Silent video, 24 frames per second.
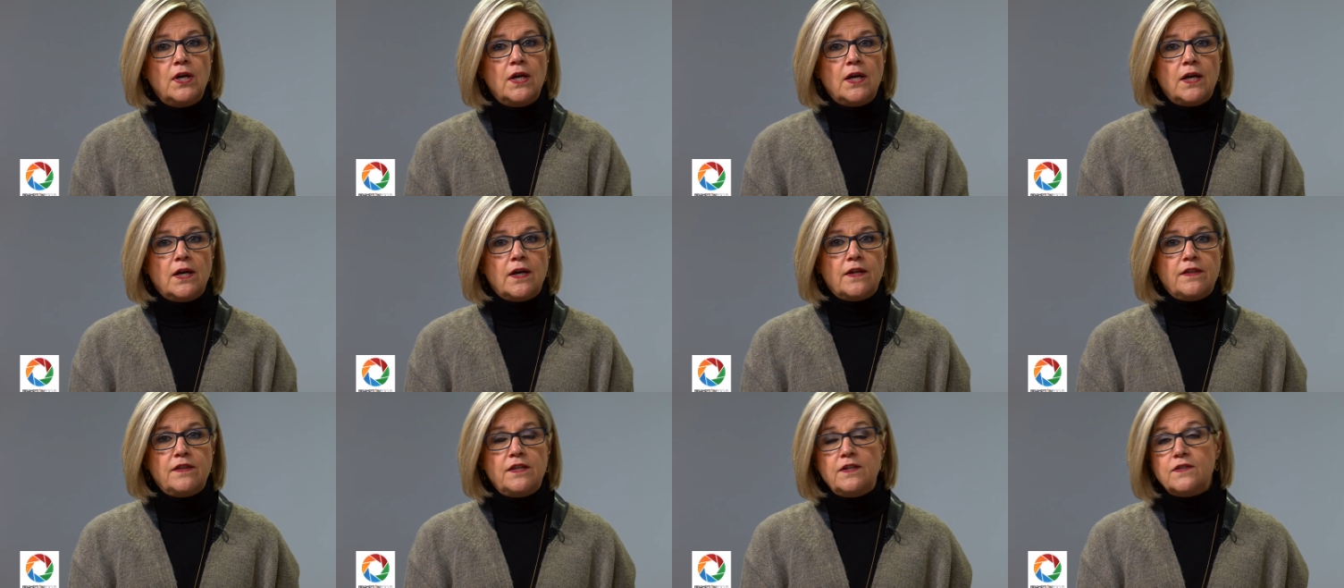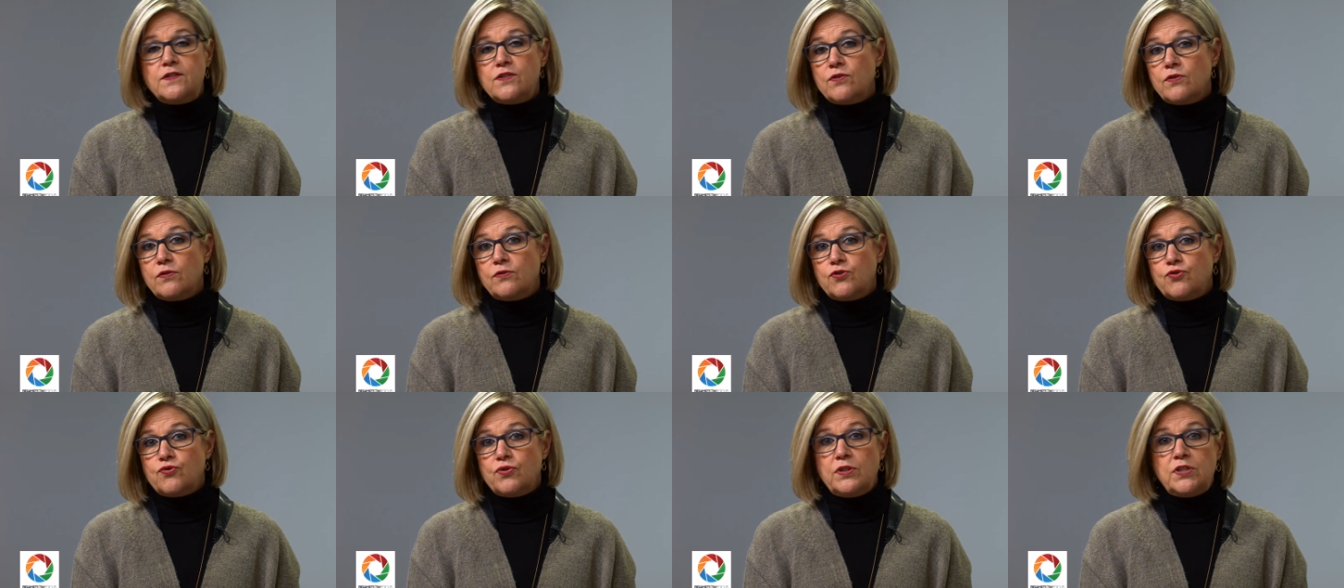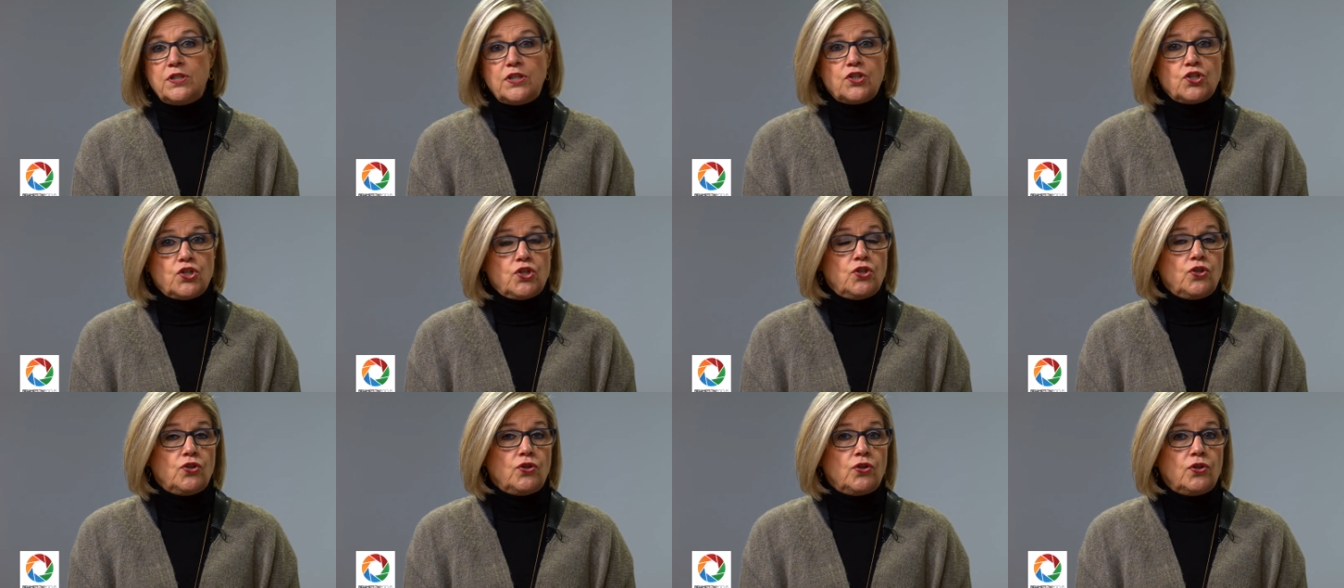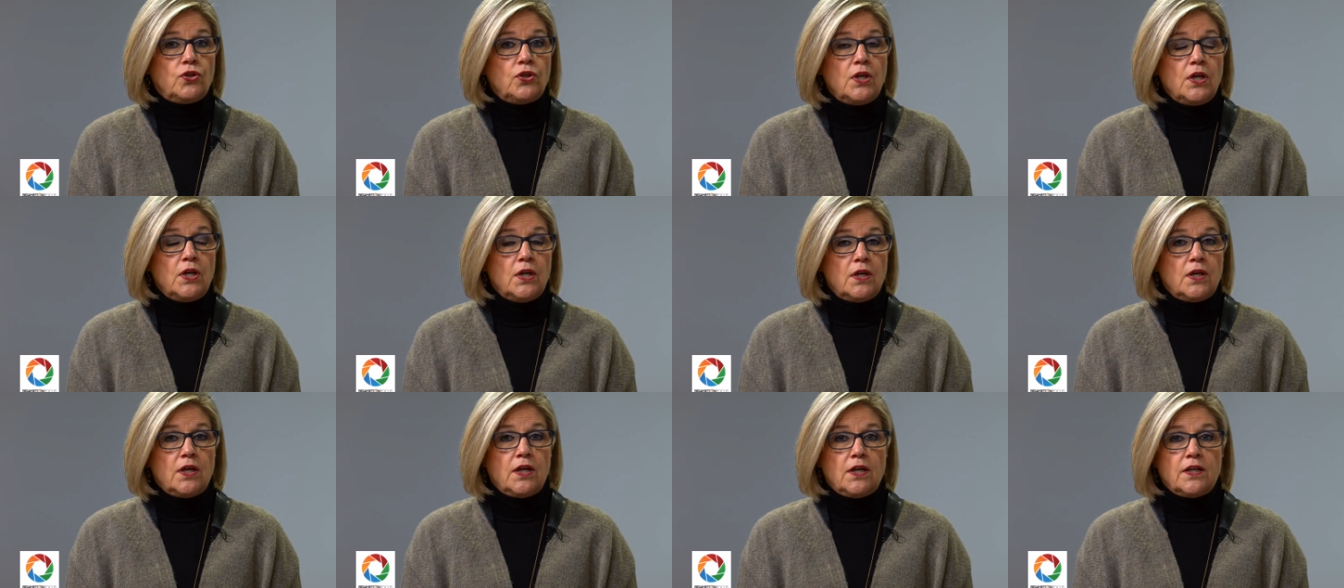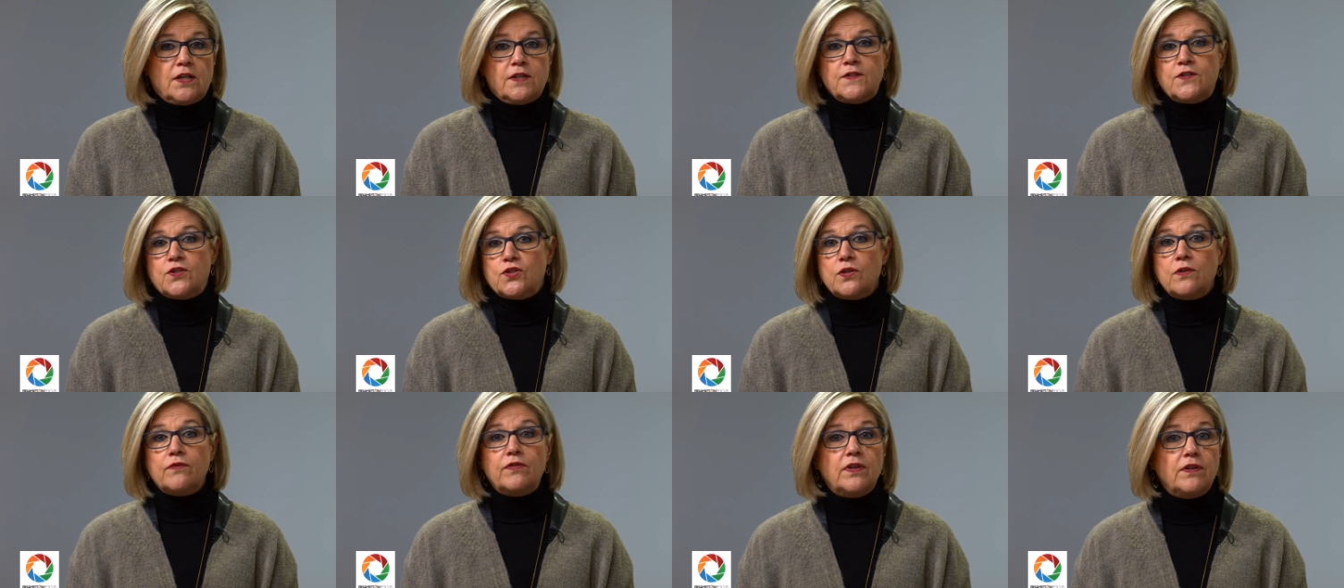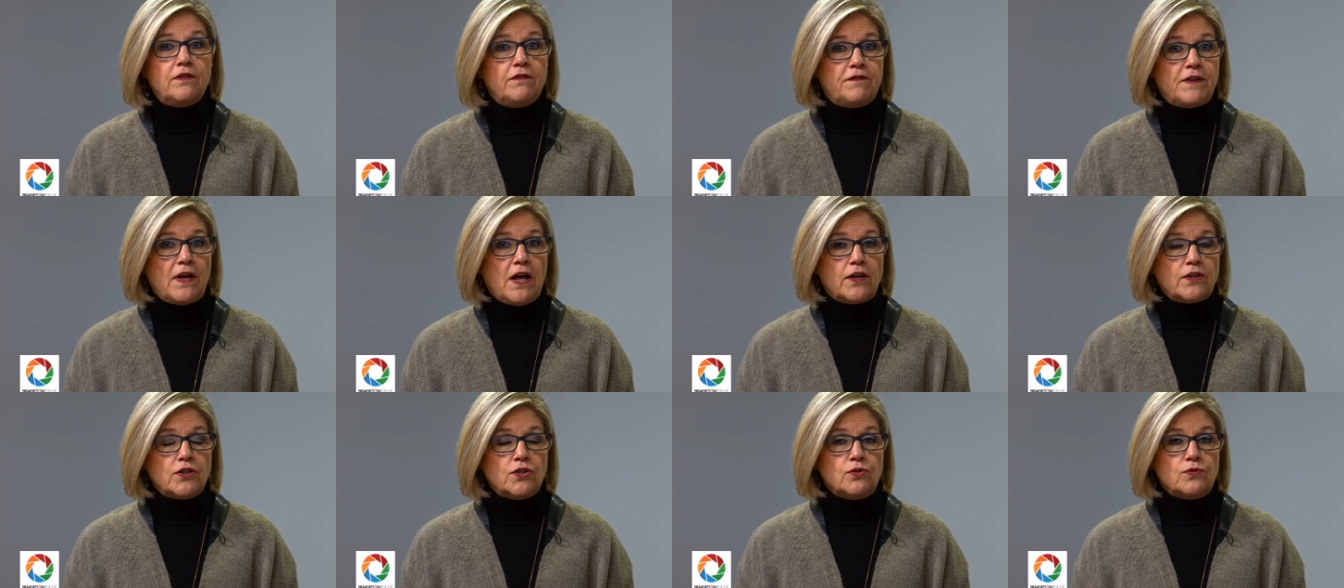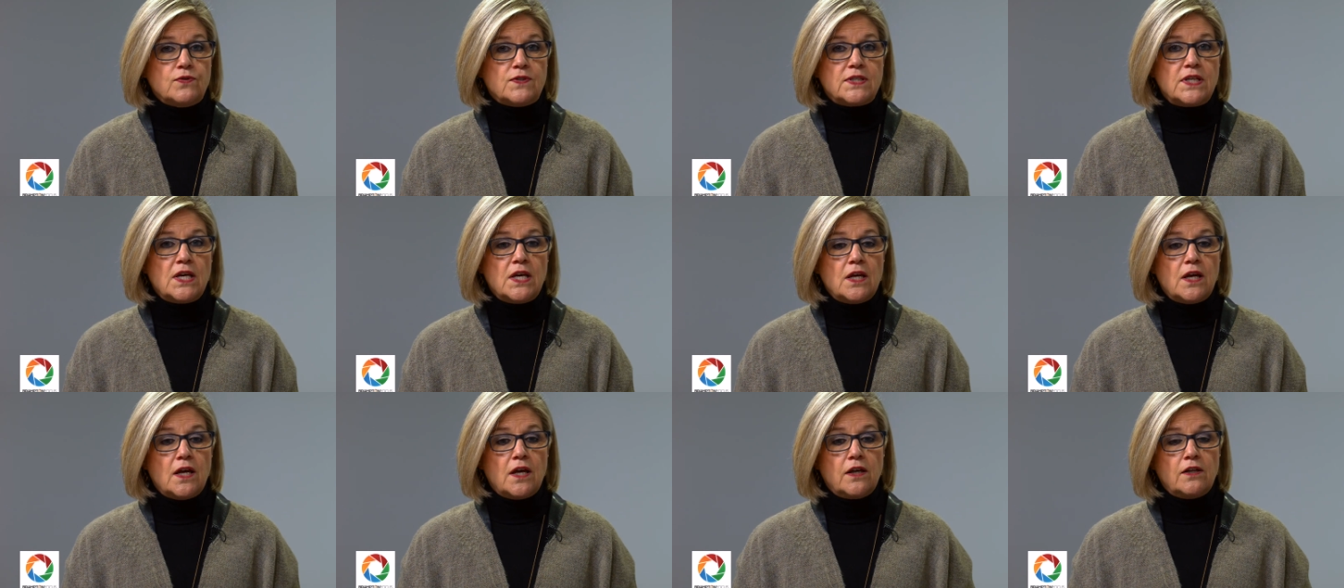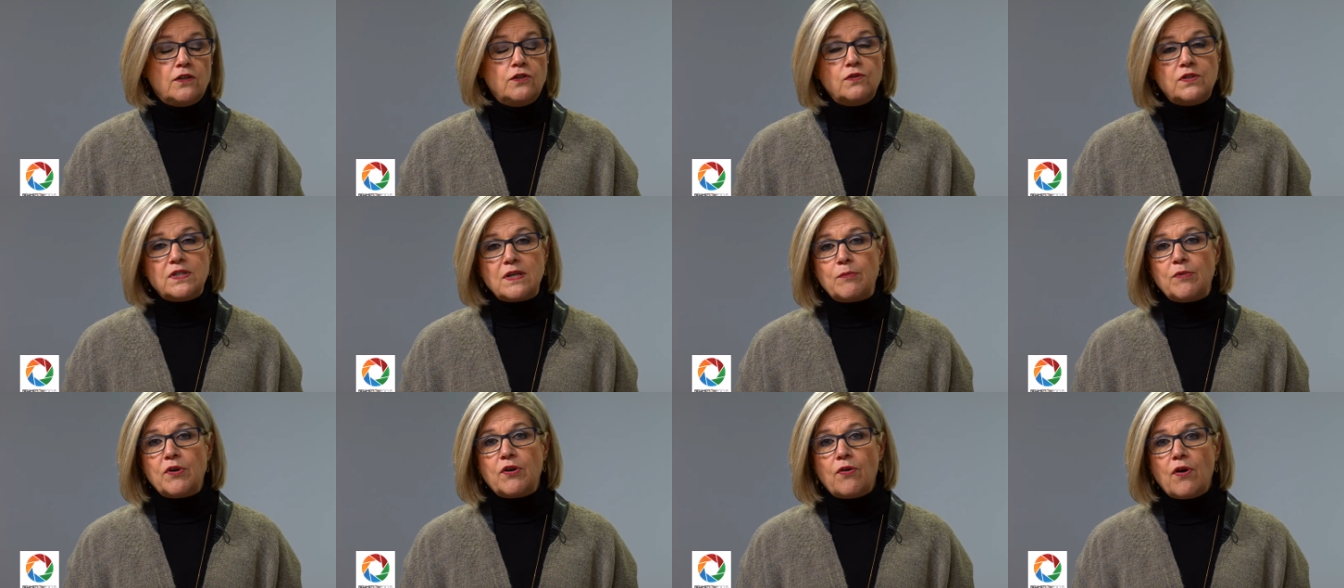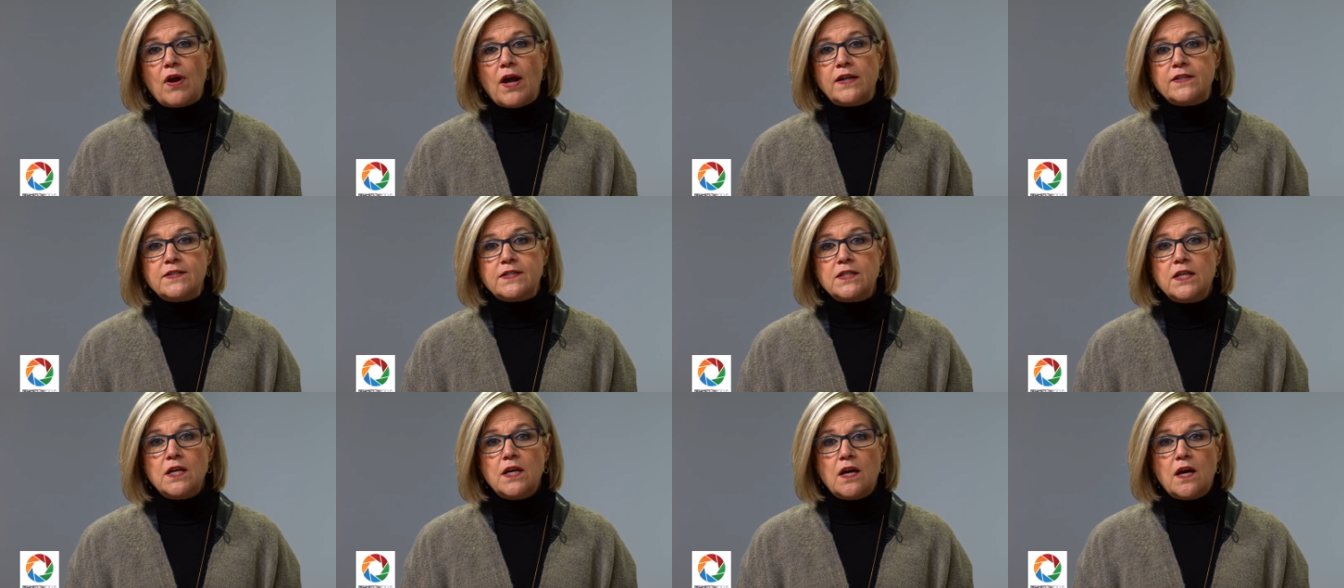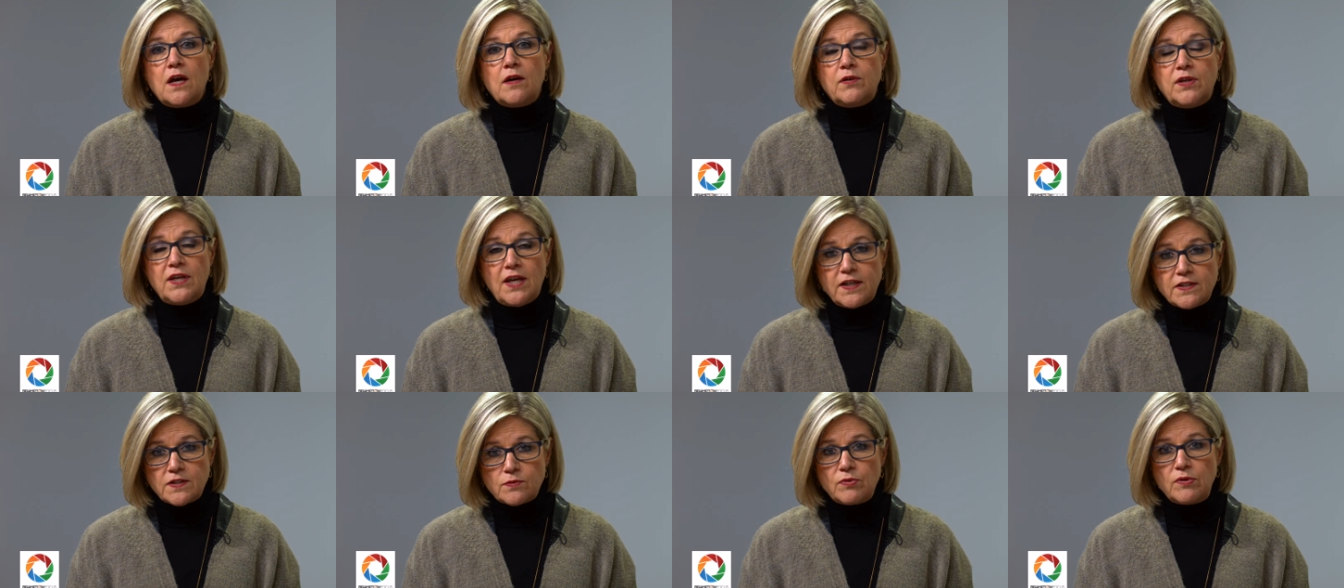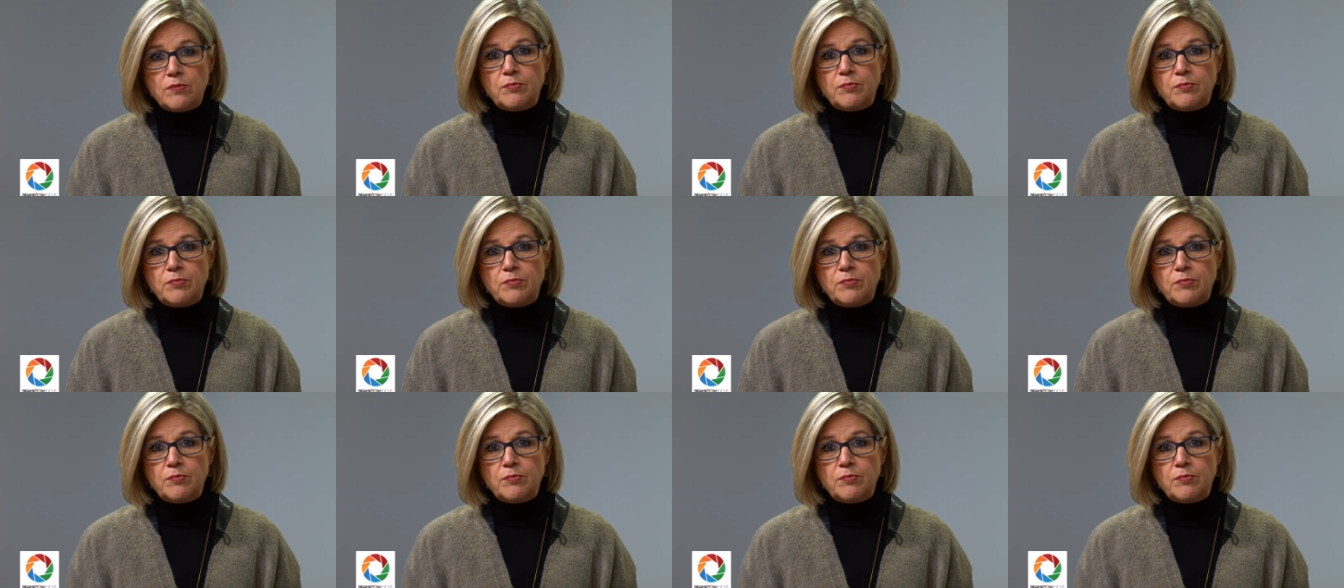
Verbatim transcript: Uh, these are traditional conservative values. New Democrats, yes, we